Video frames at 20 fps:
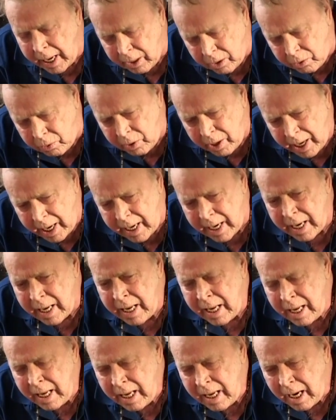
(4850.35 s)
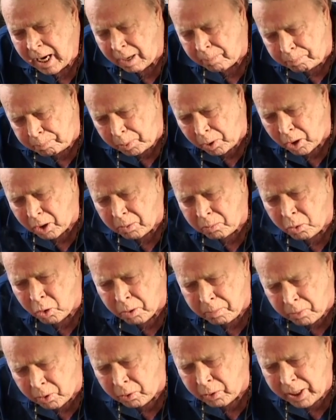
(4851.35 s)
and create a
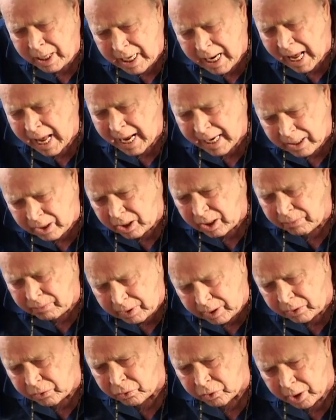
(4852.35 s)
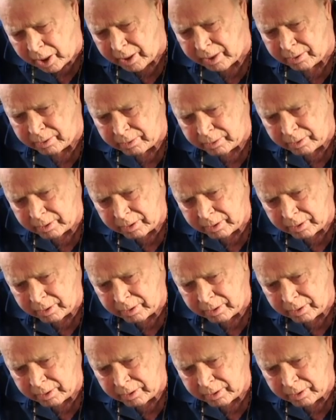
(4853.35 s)
Baltimore Marine Activity Center